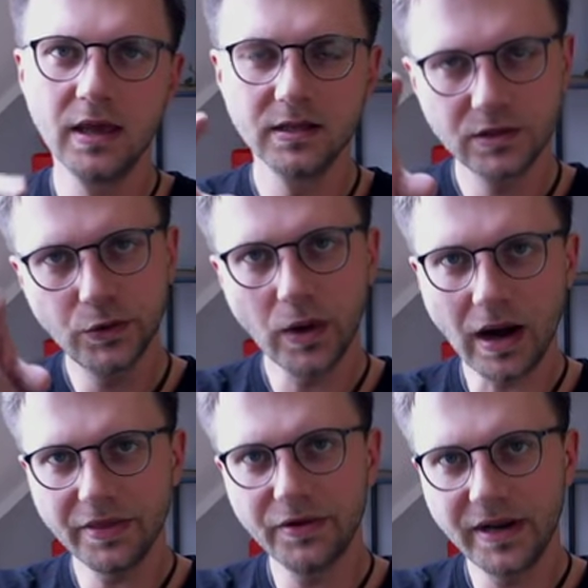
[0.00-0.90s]
two
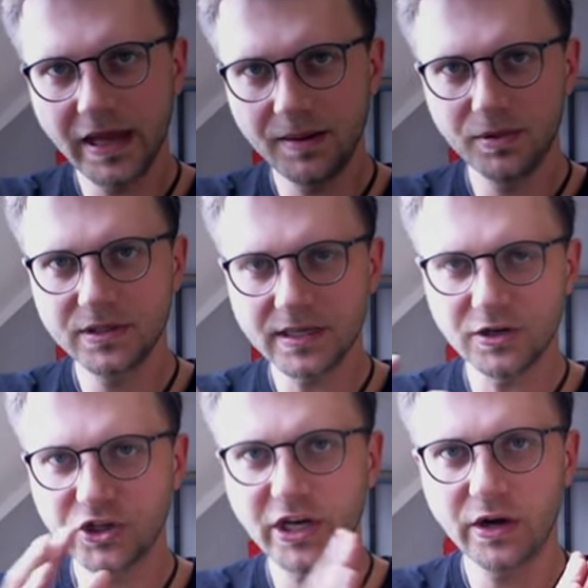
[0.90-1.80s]
other neighbors are
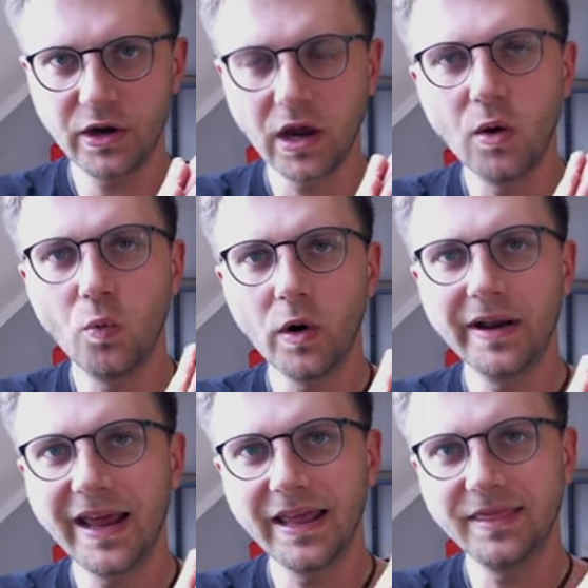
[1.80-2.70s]
sharing
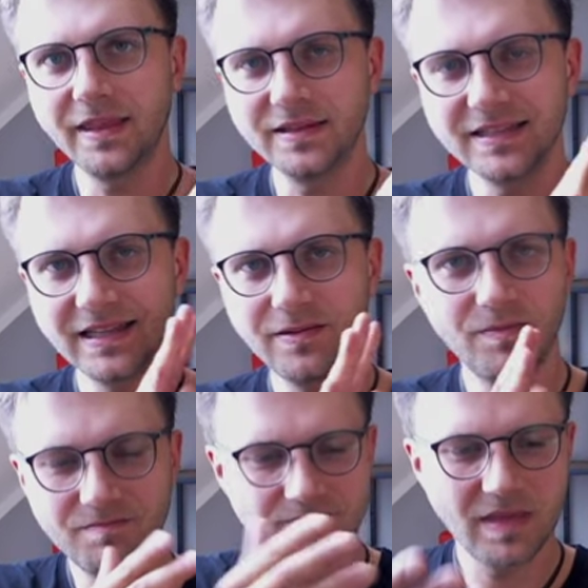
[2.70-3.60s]
one and the,
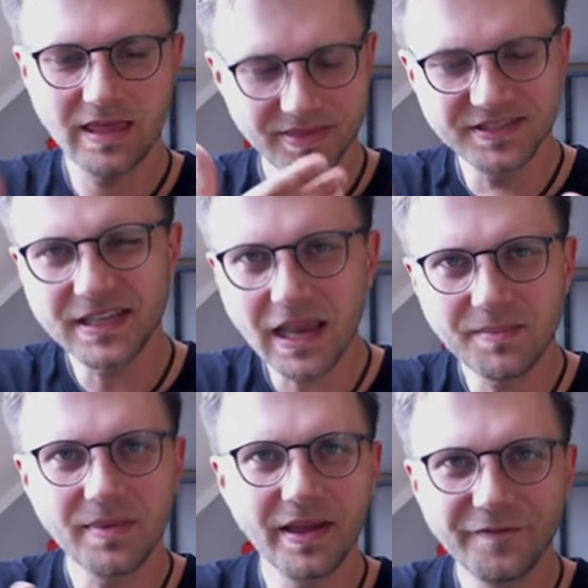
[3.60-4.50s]
the
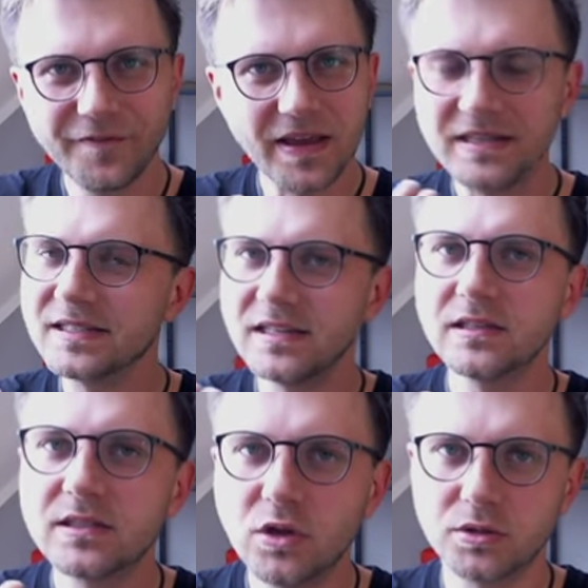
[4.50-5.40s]
same face. It
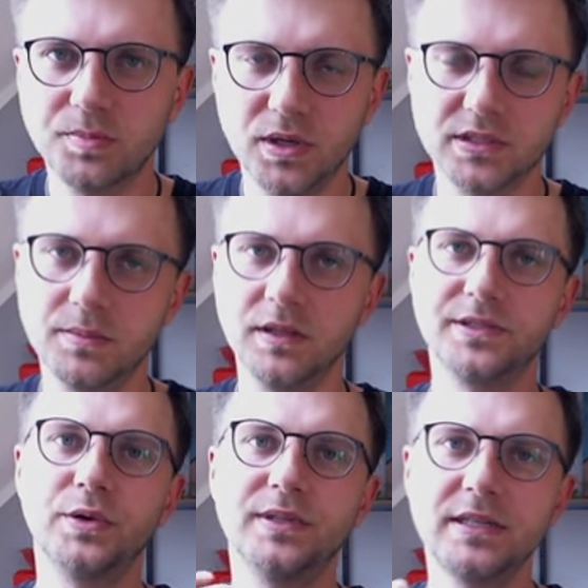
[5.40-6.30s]
is not possible.
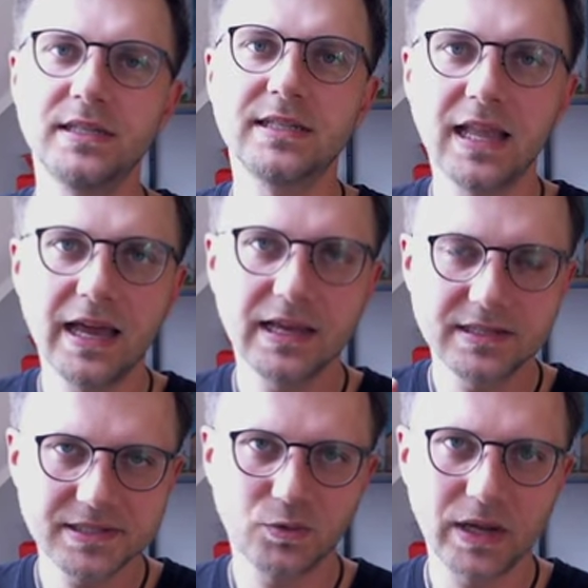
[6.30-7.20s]
So this is like a
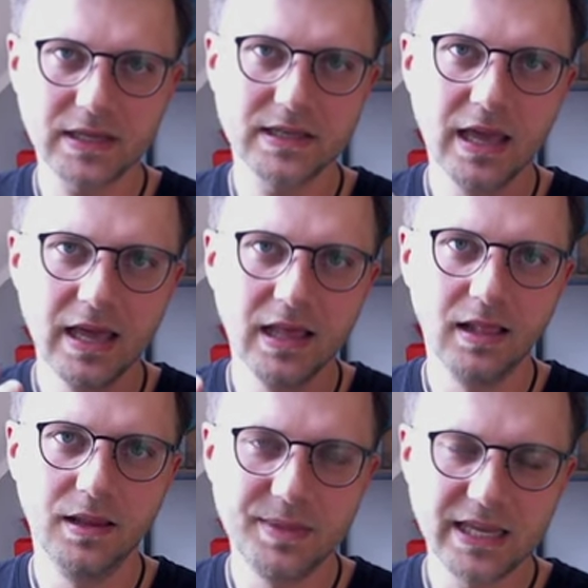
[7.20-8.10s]
strict
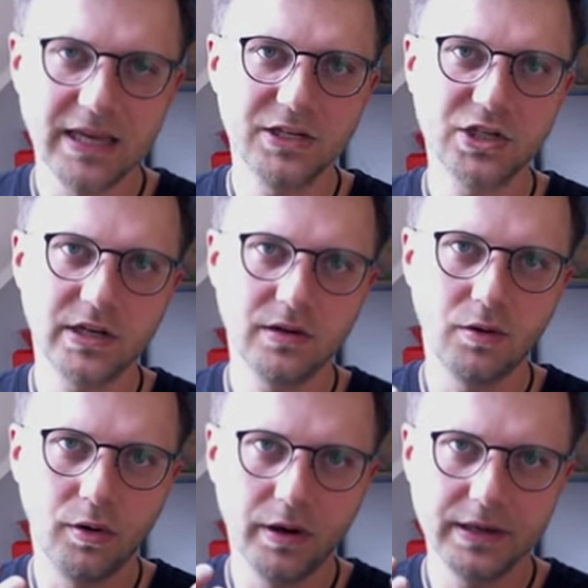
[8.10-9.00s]
limitation
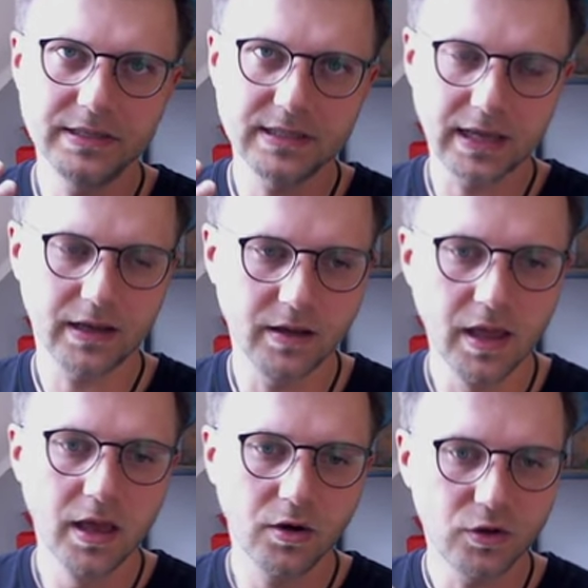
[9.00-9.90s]
or it's like a
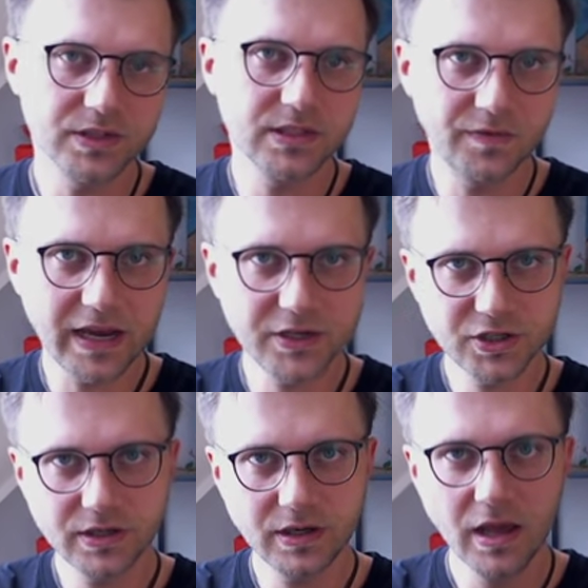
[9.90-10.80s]

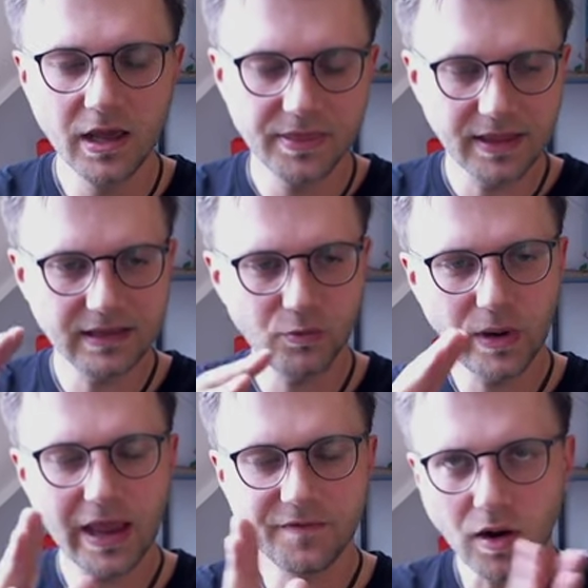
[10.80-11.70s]
conservation that we
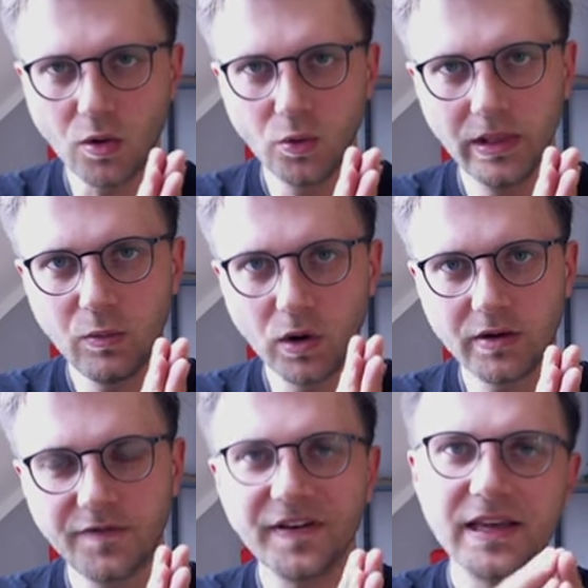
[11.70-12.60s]
have only
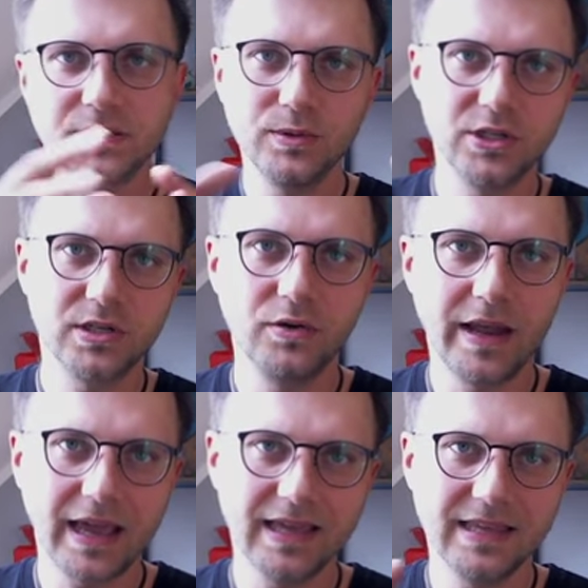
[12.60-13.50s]
one face which is
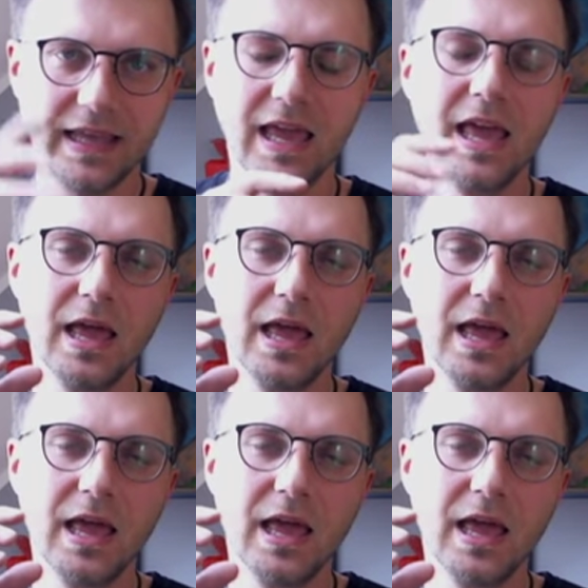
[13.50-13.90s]
connecting